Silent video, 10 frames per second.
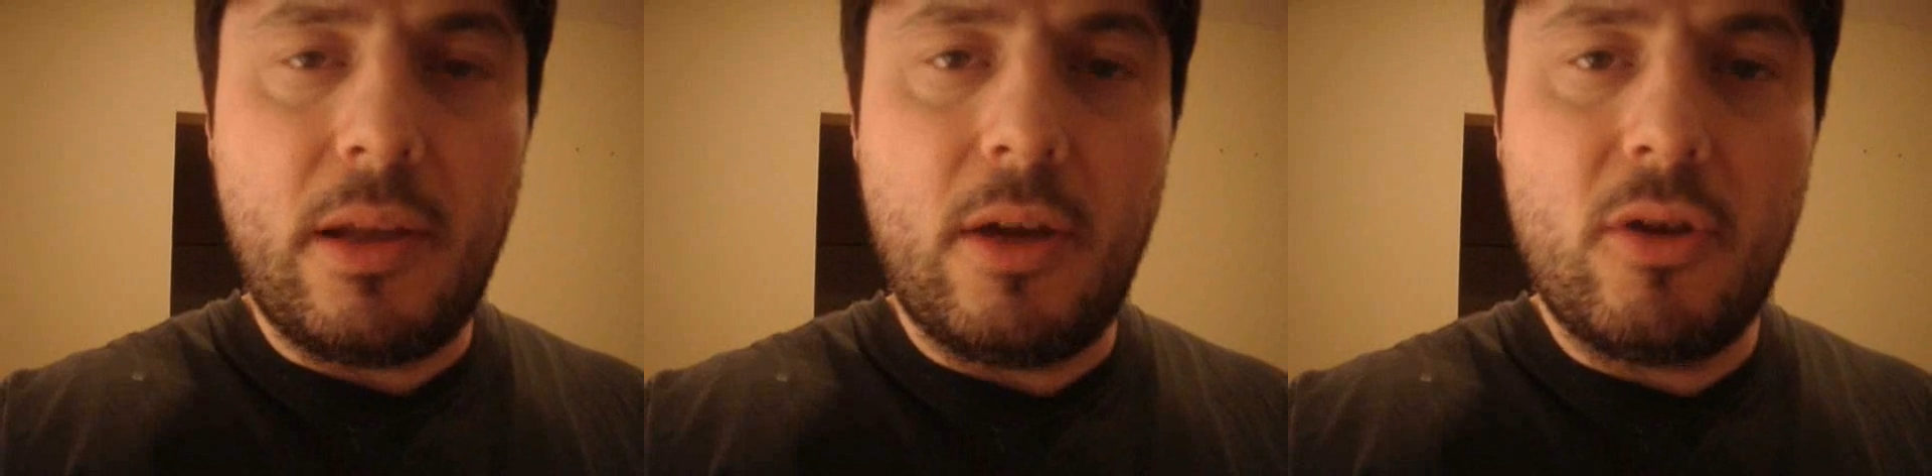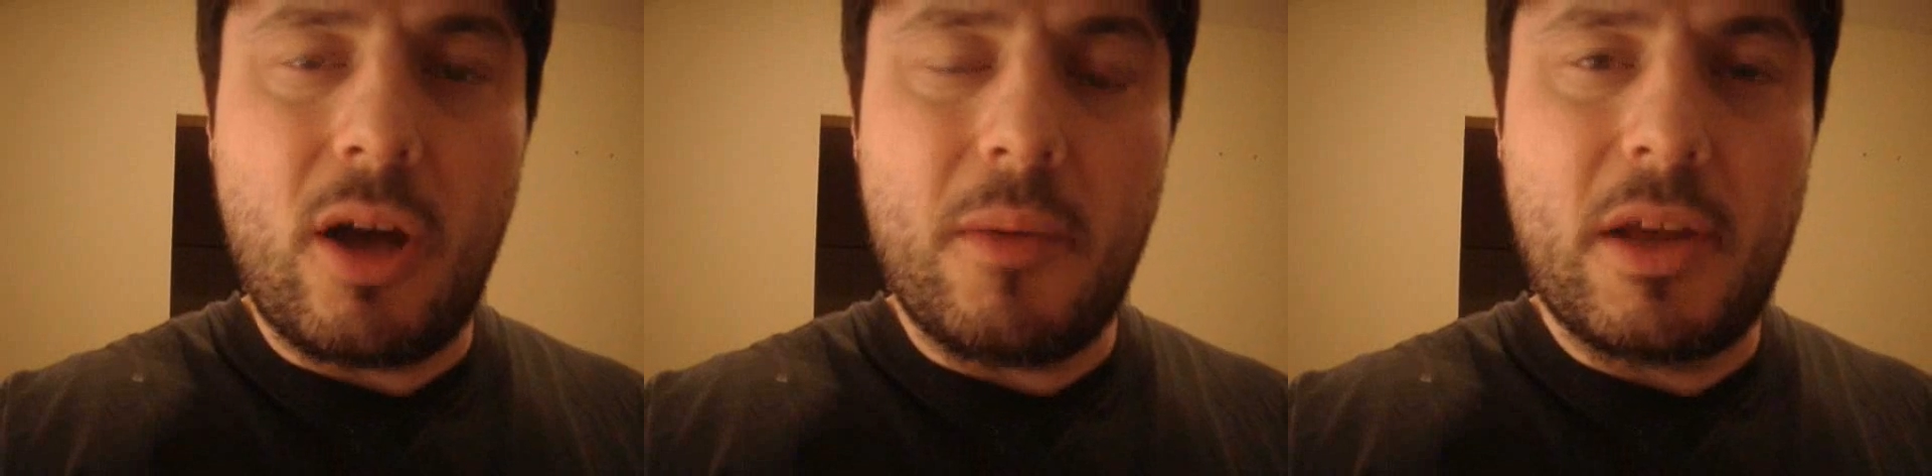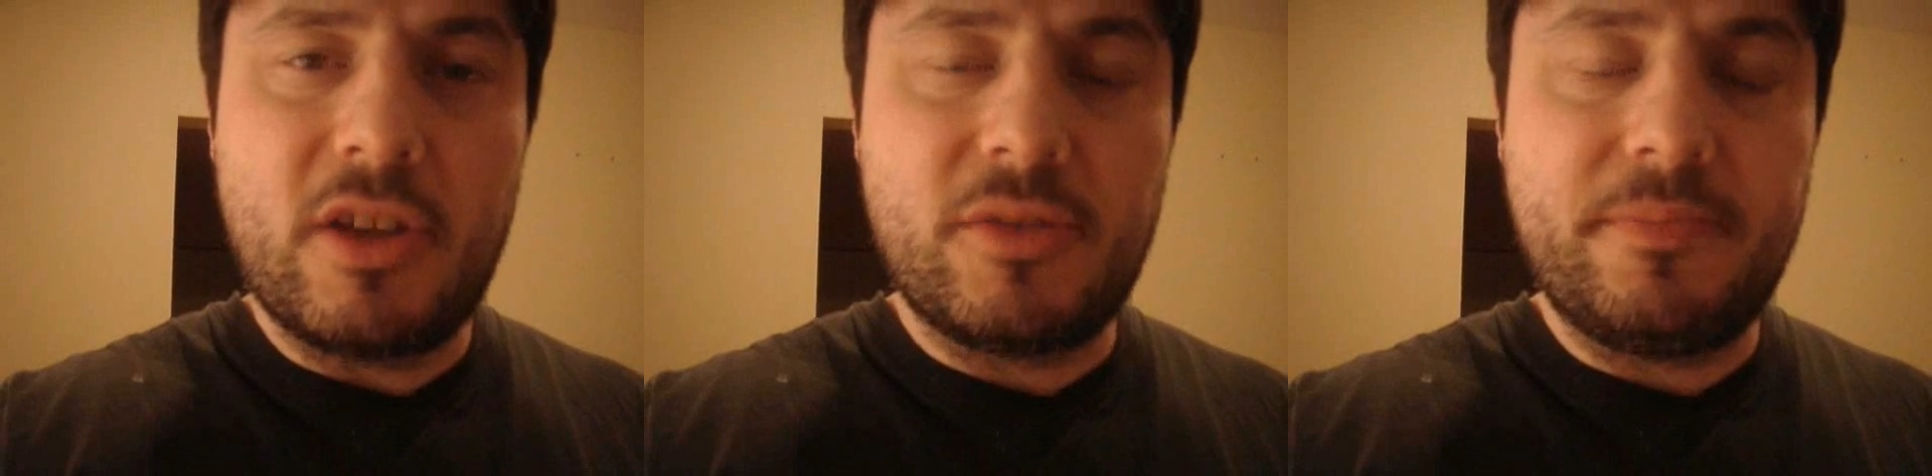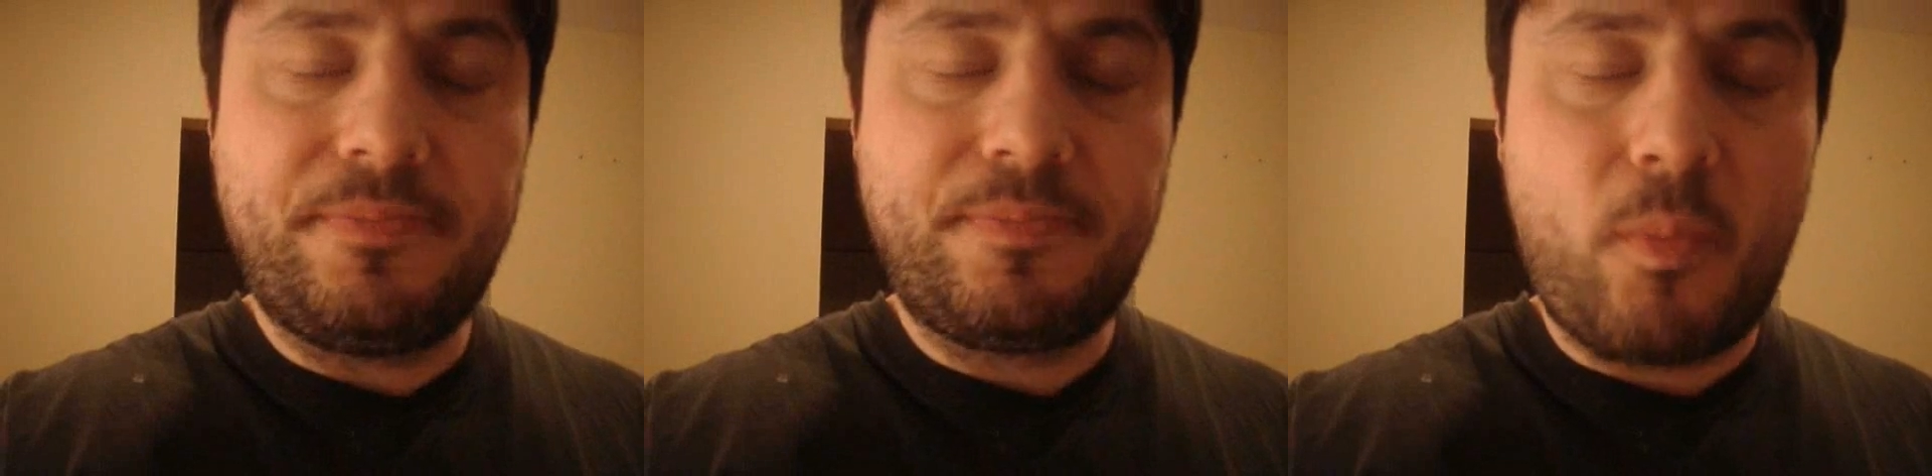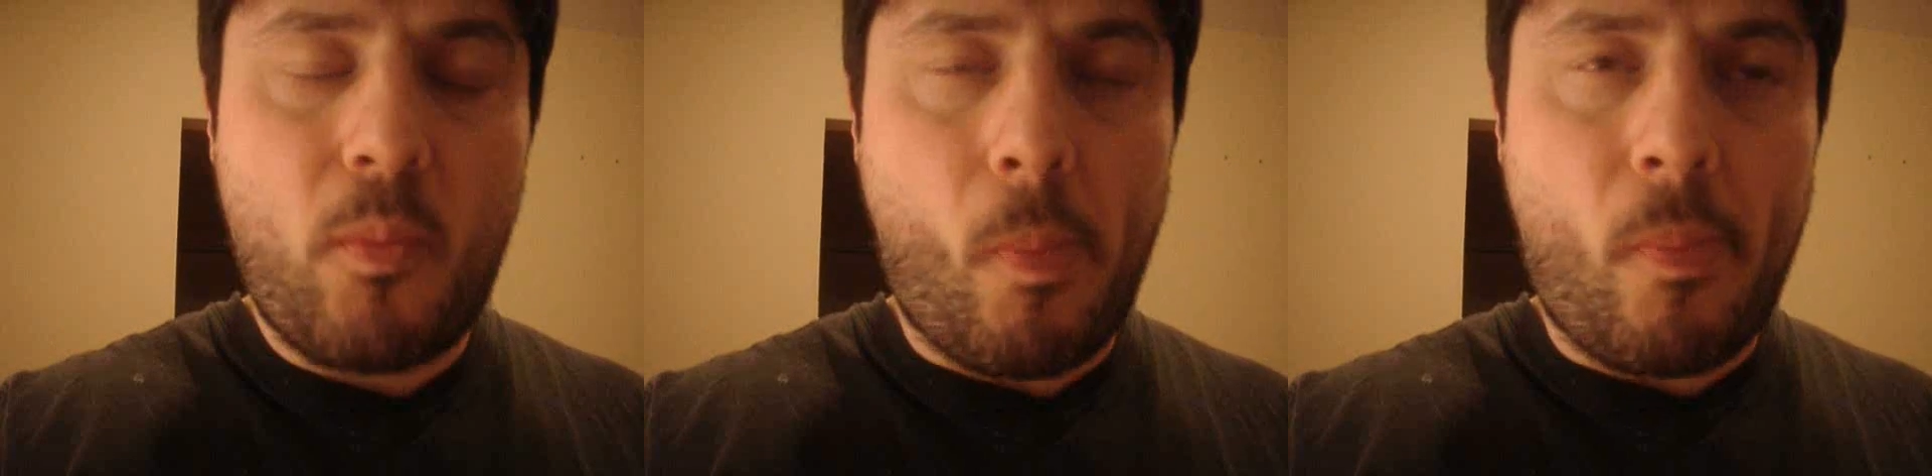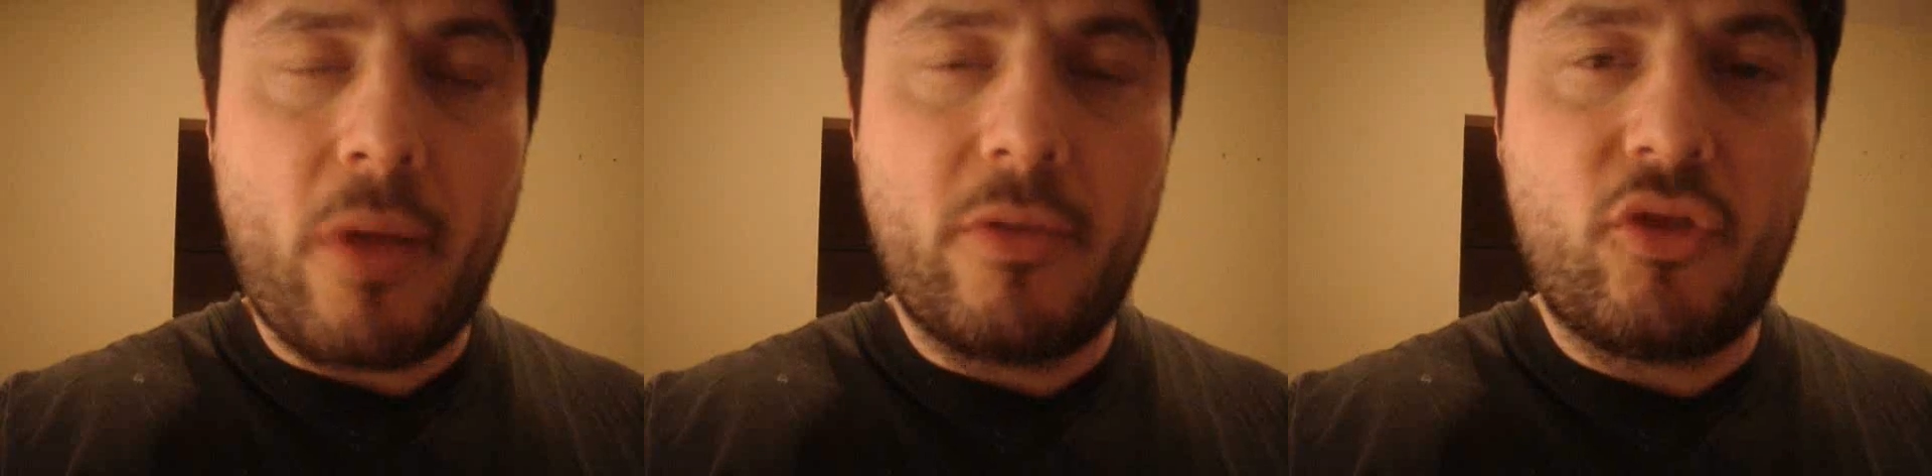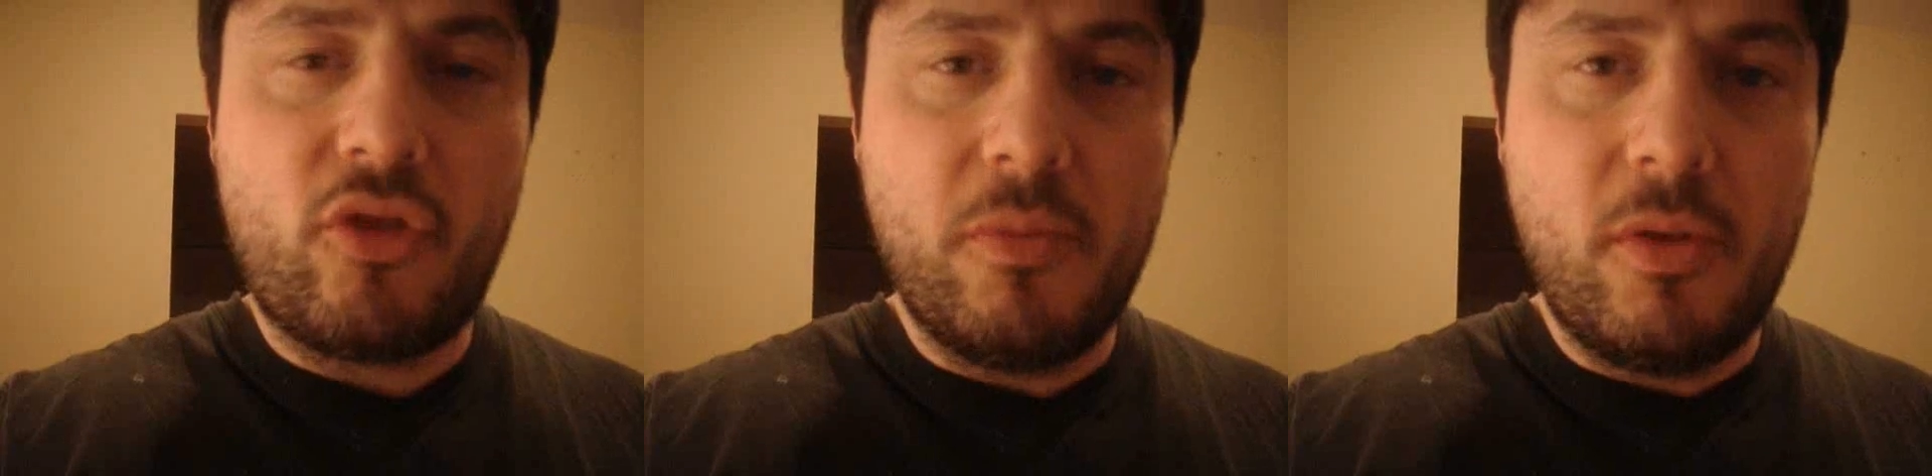low carbonation,
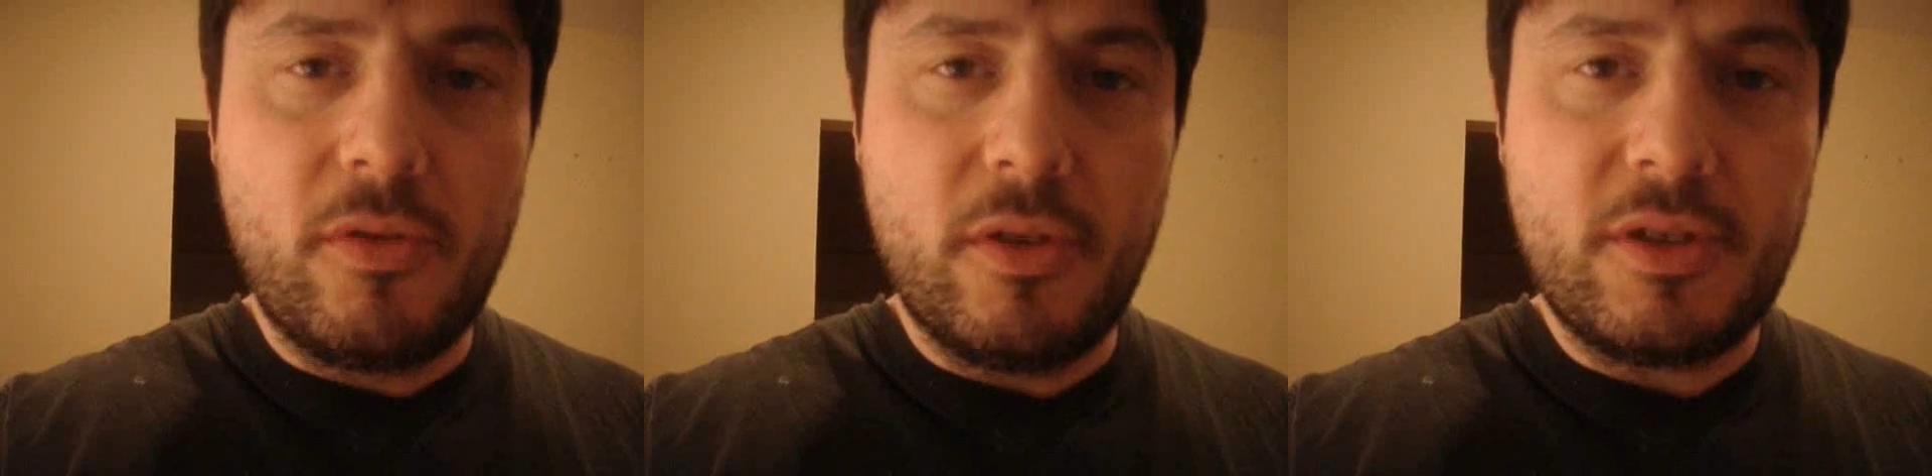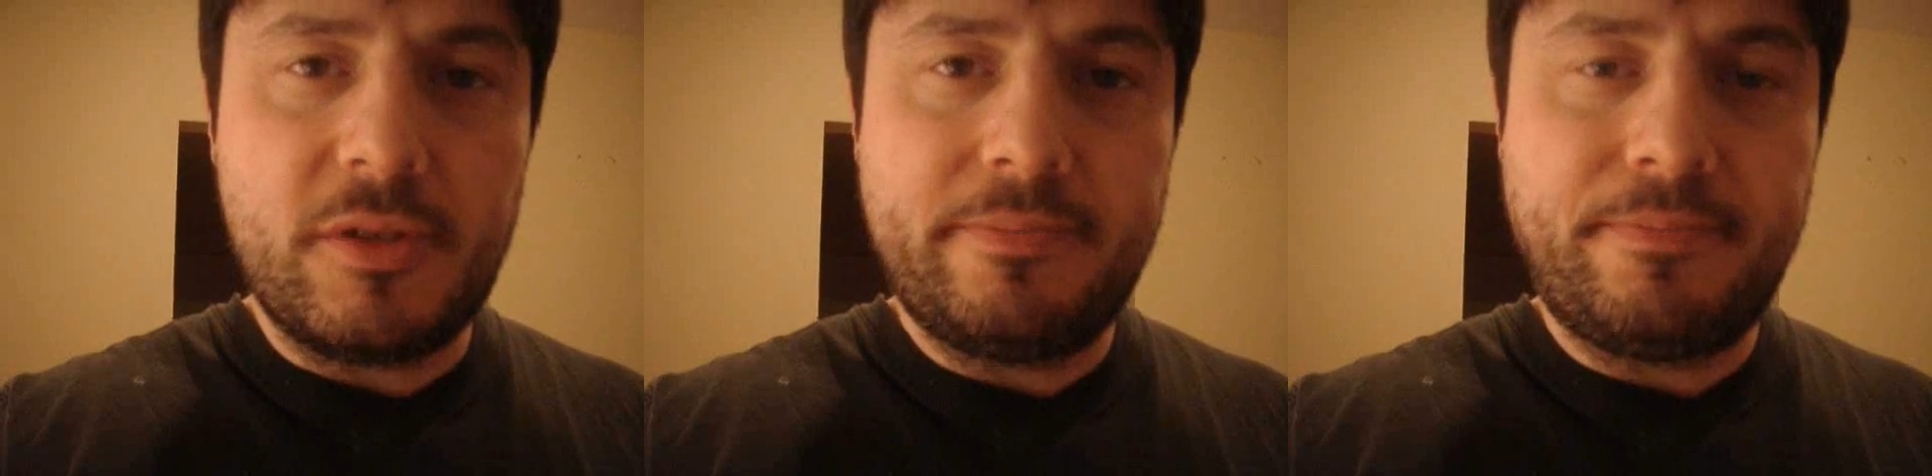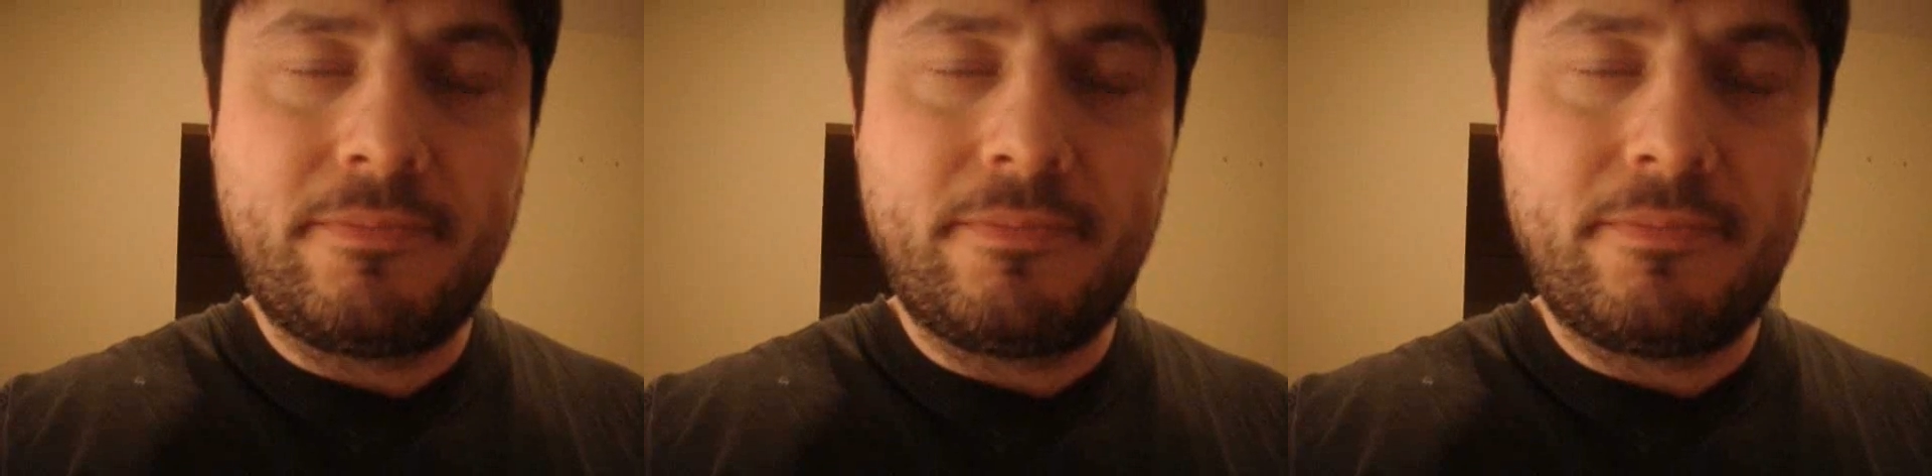smoothness,